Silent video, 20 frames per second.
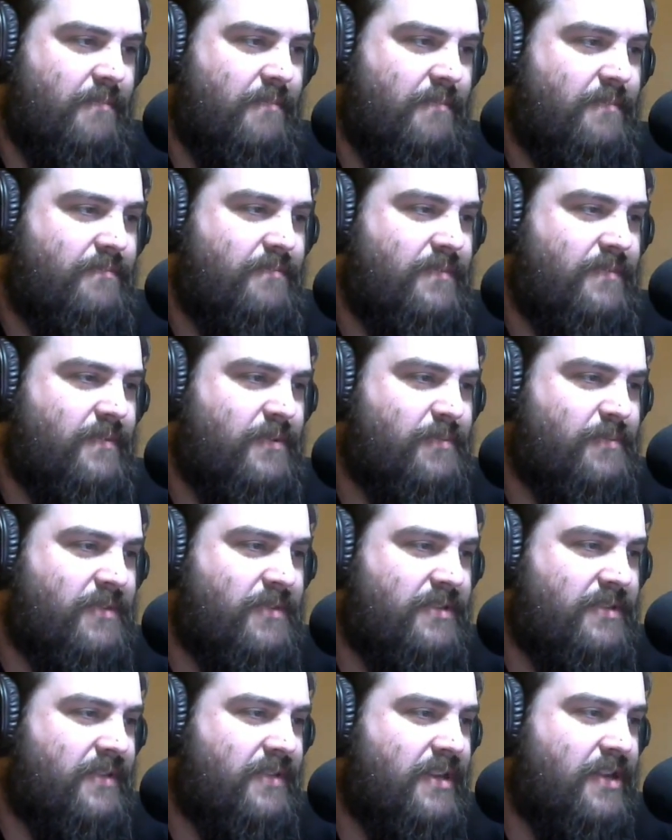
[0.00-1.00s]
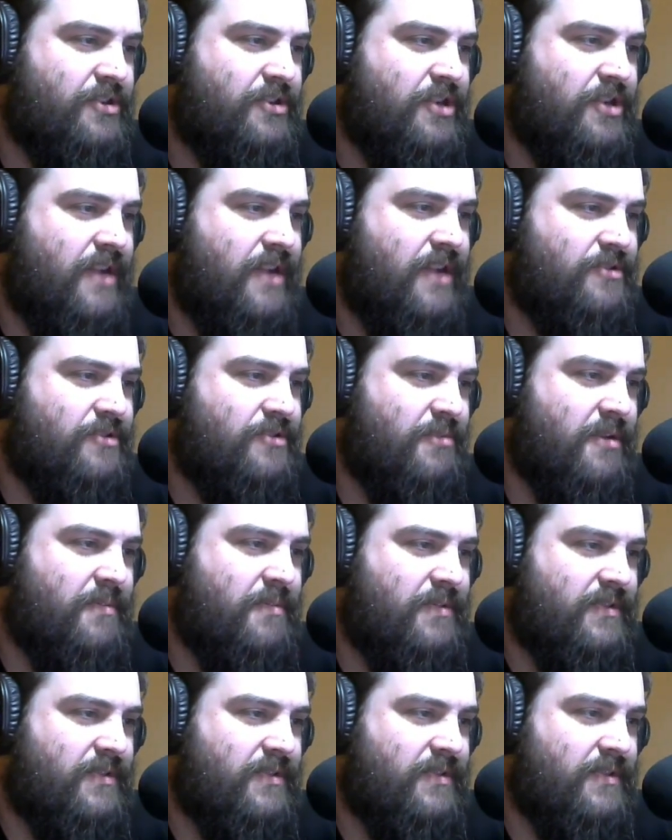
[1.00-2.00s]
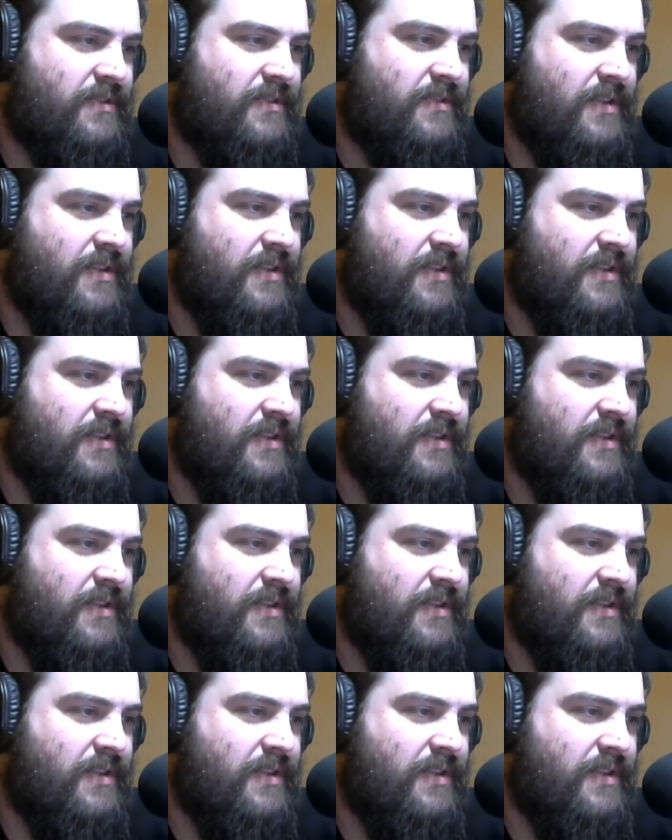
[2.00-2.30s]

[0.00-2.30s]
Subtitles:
specifically educational purposes,